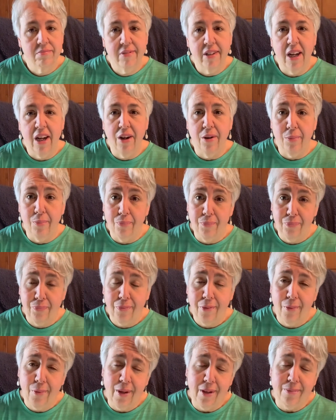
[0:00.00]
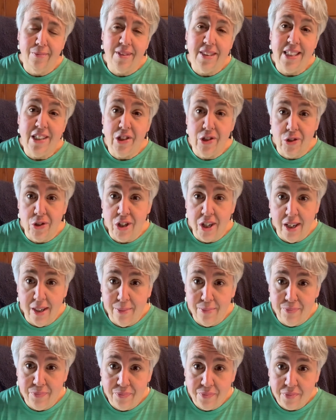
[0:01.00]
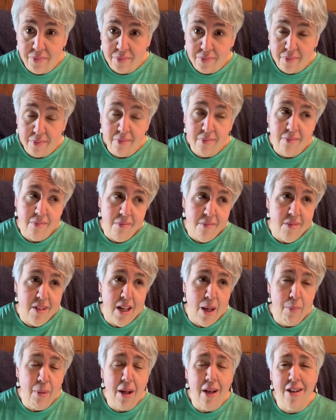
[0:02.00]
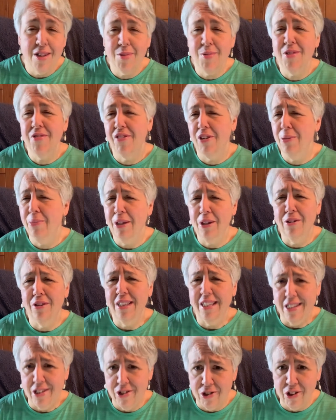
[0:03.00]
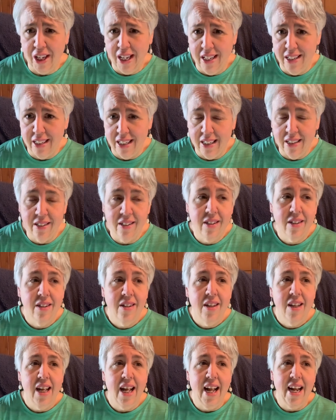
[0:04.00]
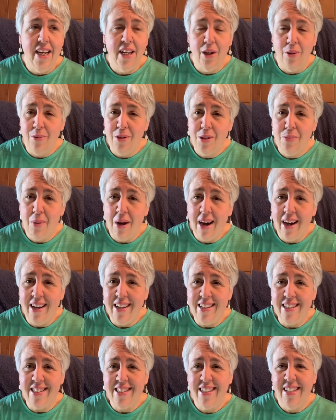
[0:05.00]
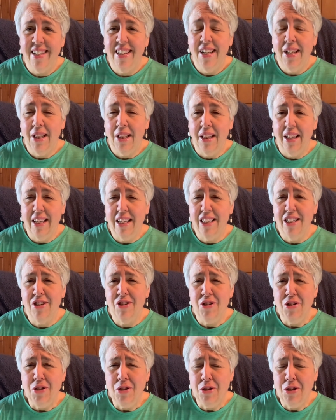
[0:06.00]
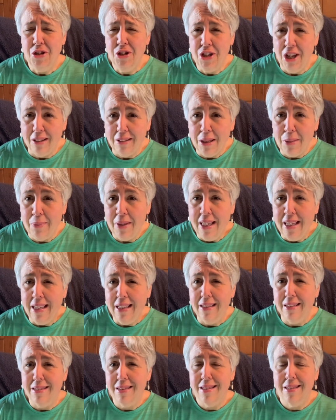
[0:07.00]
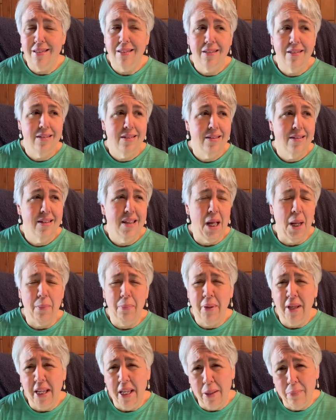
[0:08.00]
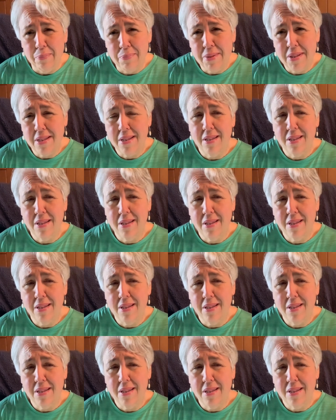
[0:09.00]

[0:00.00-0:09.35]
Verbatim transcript: Oh, well, Easter time. And my husband's very big on Easter candy. And he always buys like jelly beans and peeps